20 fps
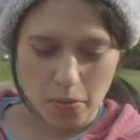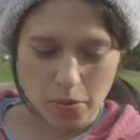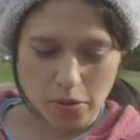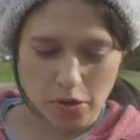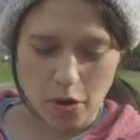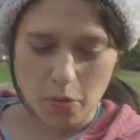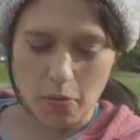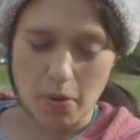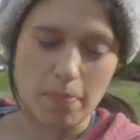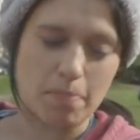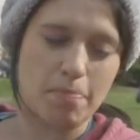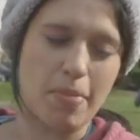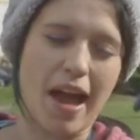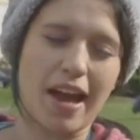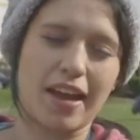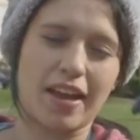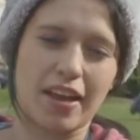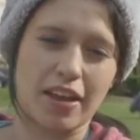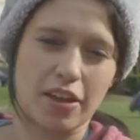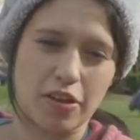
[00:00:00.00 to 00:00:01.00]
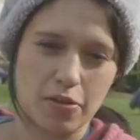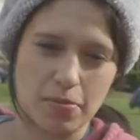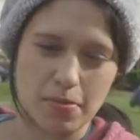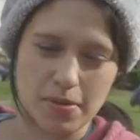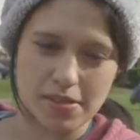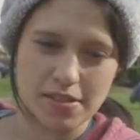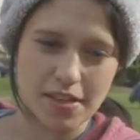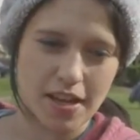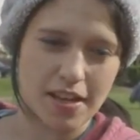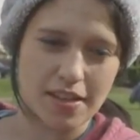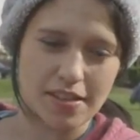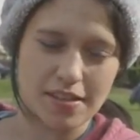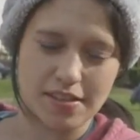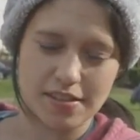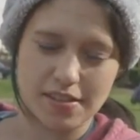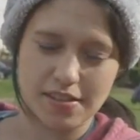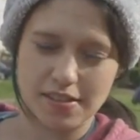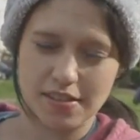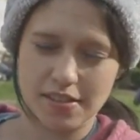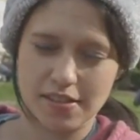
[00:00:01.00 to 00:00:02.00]
no one backing you
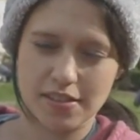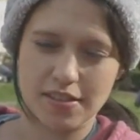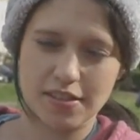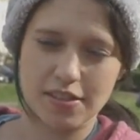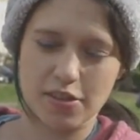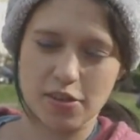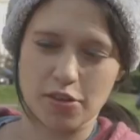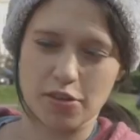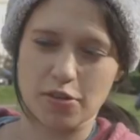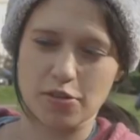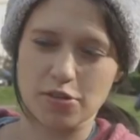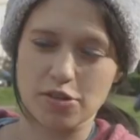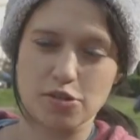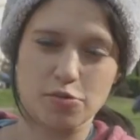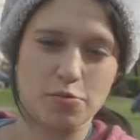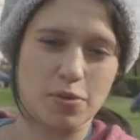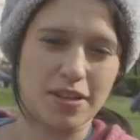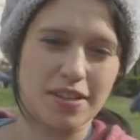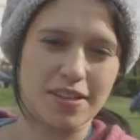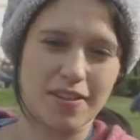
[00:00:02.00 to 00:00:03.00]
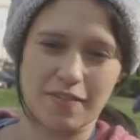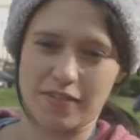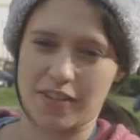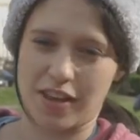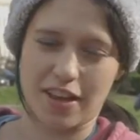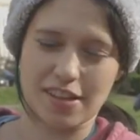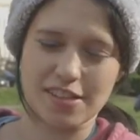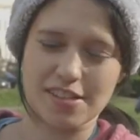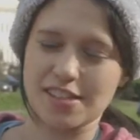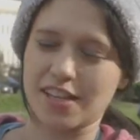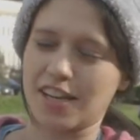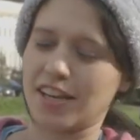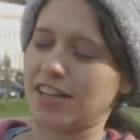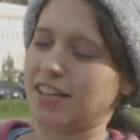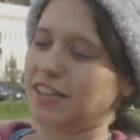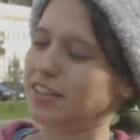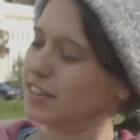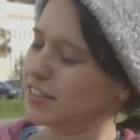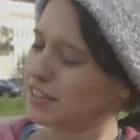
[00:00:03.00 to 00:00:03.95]
besides your sweet fiance.